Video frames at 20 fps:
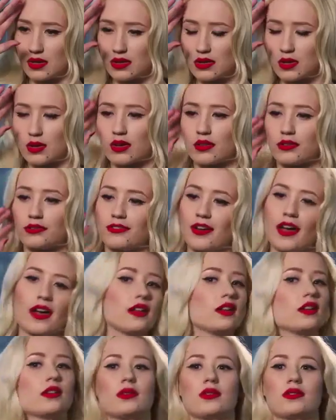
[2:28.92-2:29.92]
The thought of
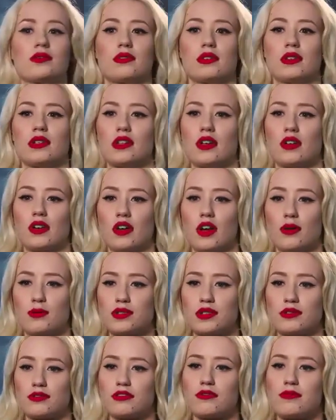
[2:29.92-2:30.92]
failure was really not an
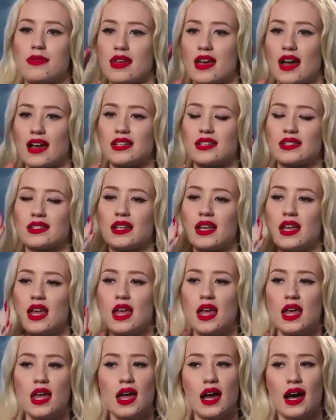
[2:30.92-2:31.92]
option for me.
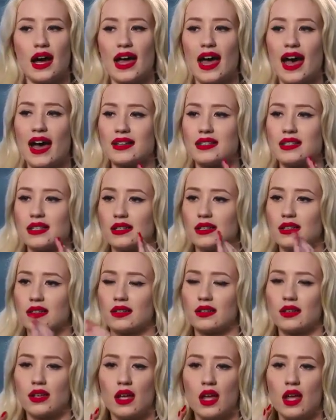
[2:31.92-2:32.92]
I had to